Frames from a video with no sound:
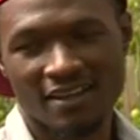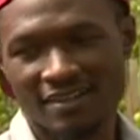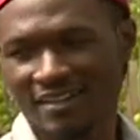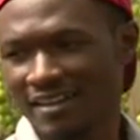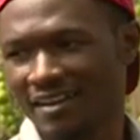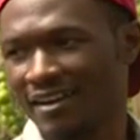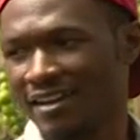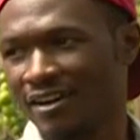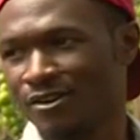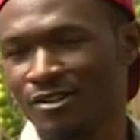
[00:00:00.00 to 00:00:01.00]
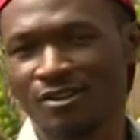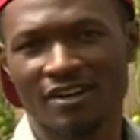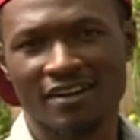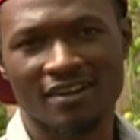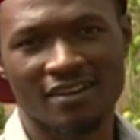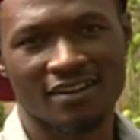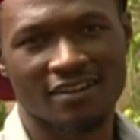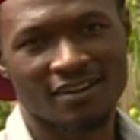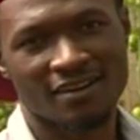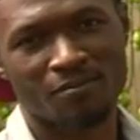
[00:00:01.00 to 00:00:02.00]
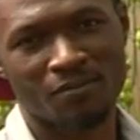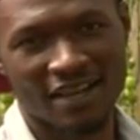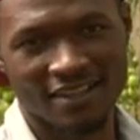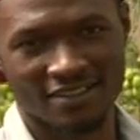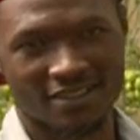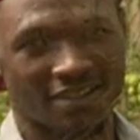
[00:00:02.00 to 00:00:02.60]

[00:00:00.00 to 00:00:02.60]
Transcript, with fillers: it can clear all your plants